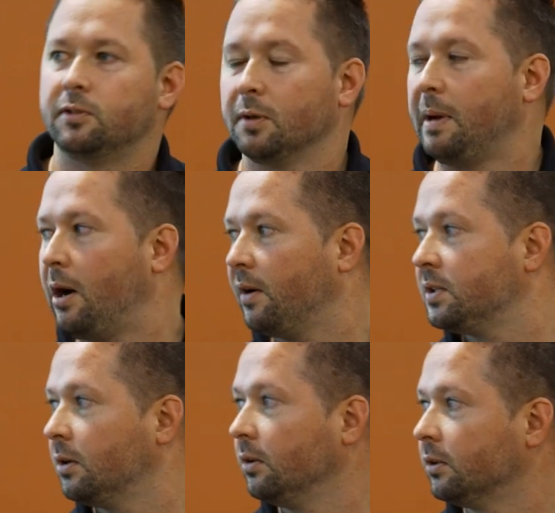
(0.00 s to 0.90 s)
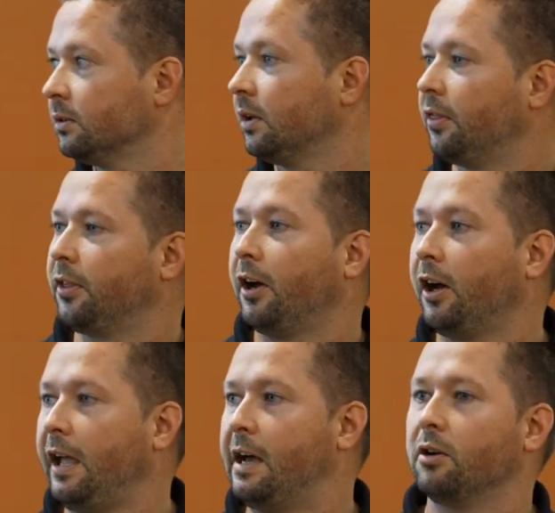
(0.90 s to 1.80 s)
somehow I told her I
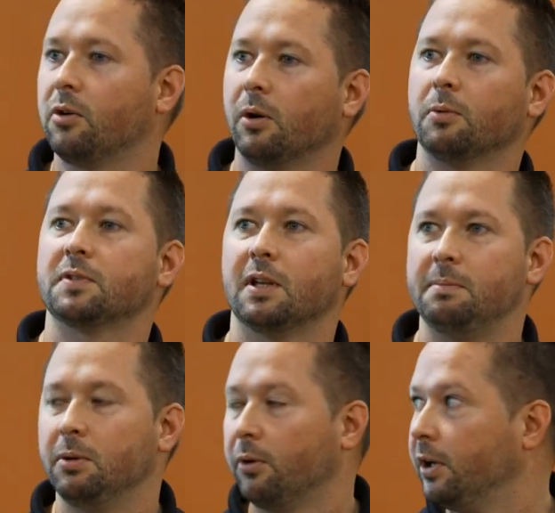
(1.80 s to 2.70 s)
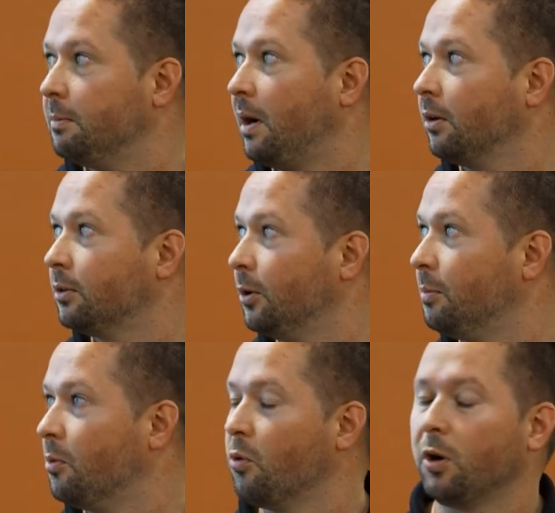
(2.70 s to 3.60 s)
thought Al Gore was going to be right about
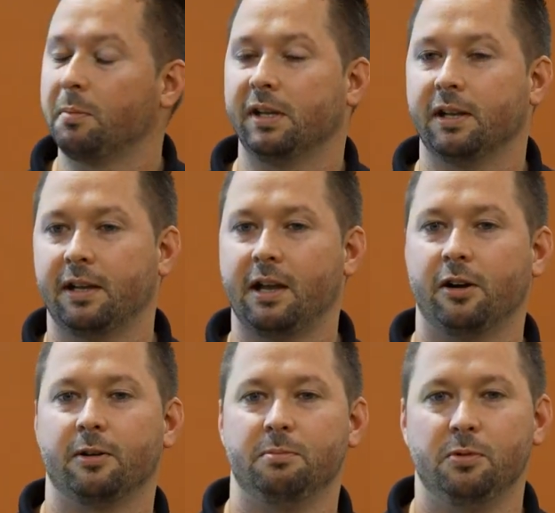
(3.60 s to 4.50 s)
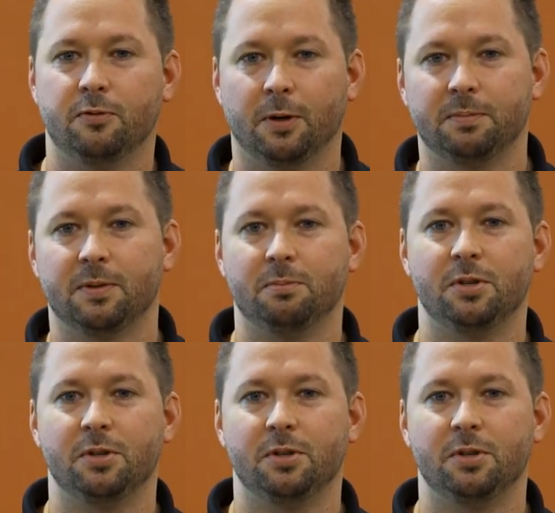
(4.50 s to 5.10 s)
global warming, and I got her to move up to